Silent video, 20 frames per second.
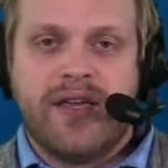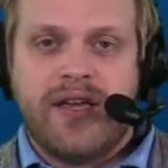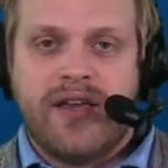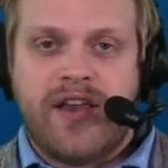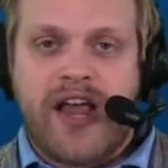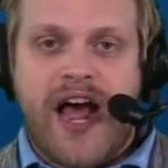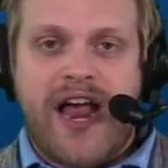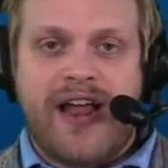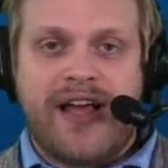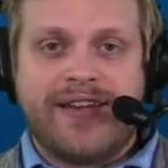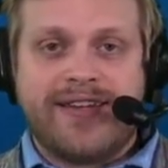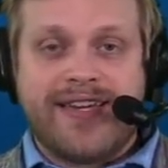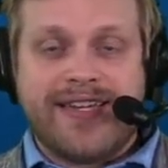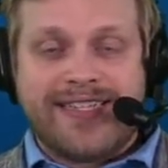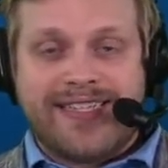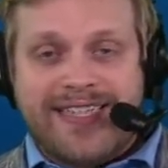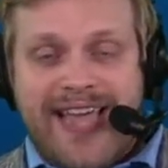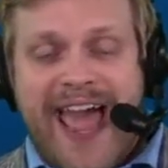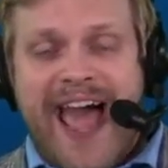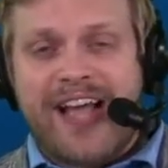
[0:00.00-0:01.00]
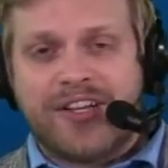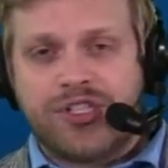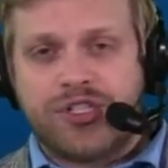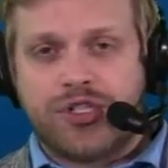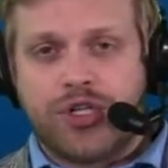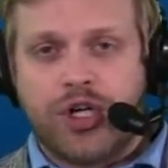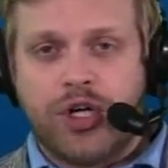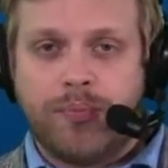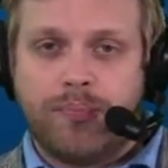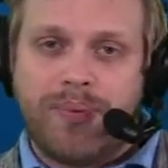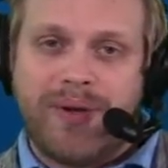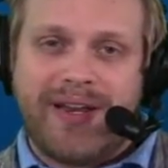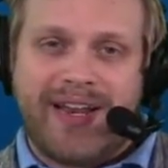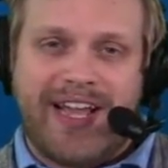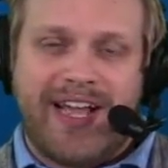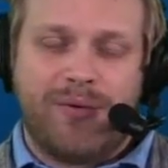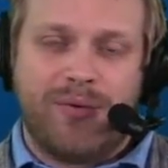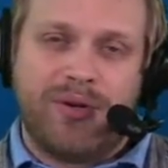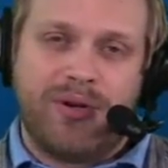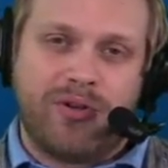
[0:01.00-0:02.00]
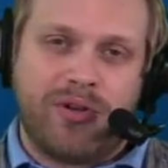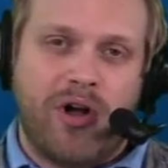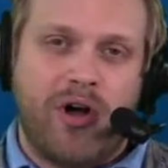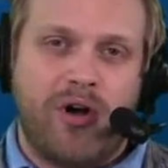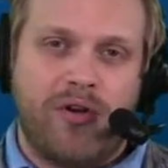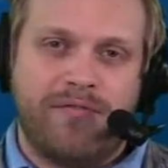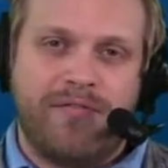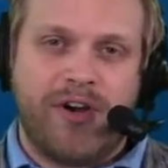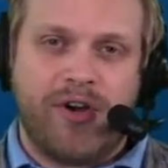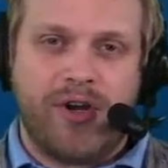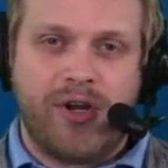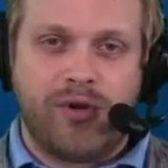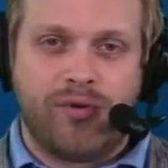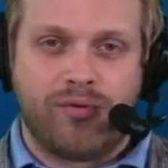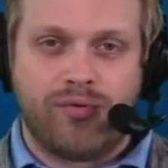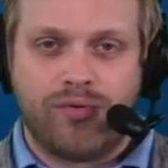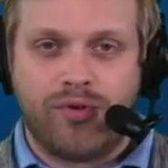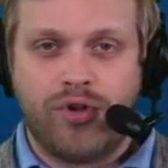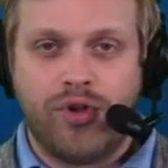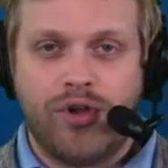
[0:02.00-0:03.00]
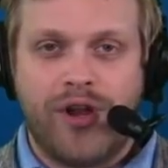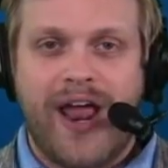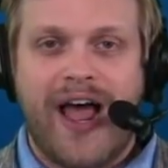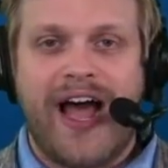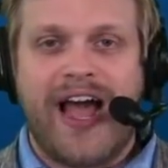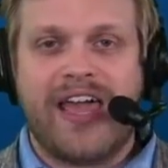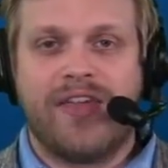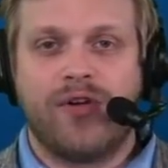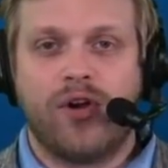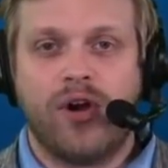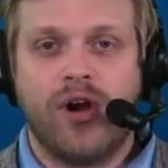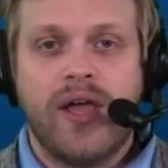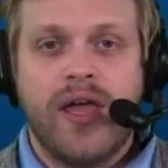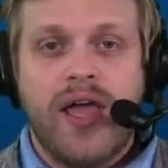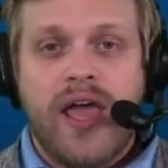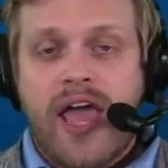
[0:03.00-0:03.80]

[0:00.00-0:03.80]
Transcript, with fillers: Not a disaster, but I wouldn't call it very good either.